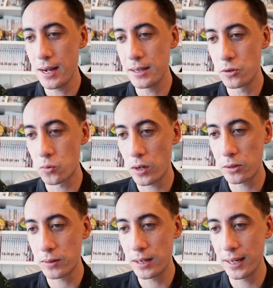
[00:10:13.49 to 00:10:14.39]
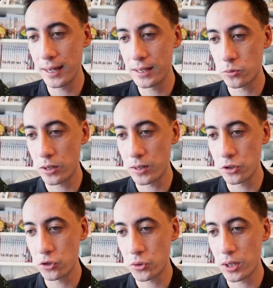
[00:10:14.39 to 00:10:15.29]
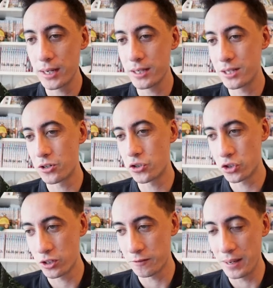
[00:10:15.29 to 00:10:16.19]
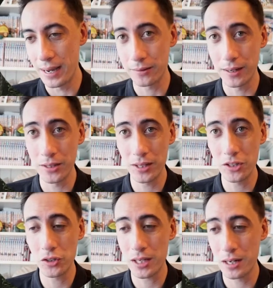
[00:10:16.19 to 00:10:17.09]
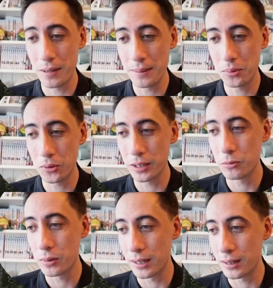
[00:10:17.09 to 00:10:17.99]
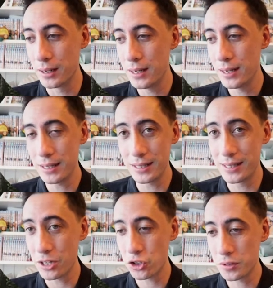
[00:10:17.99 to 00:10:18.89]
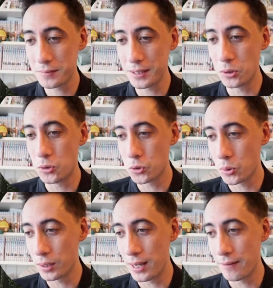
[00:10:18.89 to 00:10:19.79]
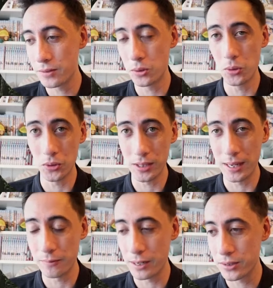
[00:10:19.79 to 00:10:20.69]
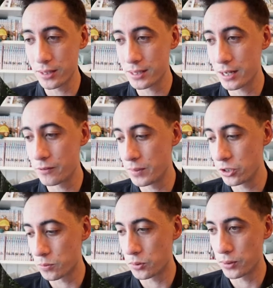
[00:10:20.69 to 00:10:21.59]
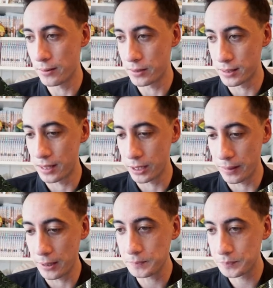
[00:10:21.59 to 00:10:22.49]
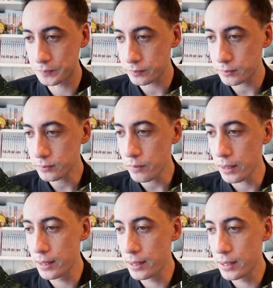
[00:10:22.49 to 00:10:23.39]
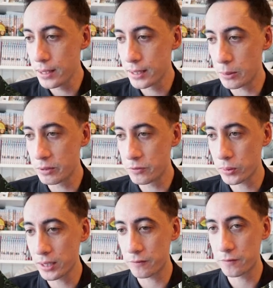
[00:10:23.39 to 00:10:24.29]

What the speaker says: and then right around hands, right around shoulder height, it starts to shift back, right? So that's just kind of my point where he's not shifting all the way left the whole time, right? So that's kind of a major point I want to talk about. Now, before we get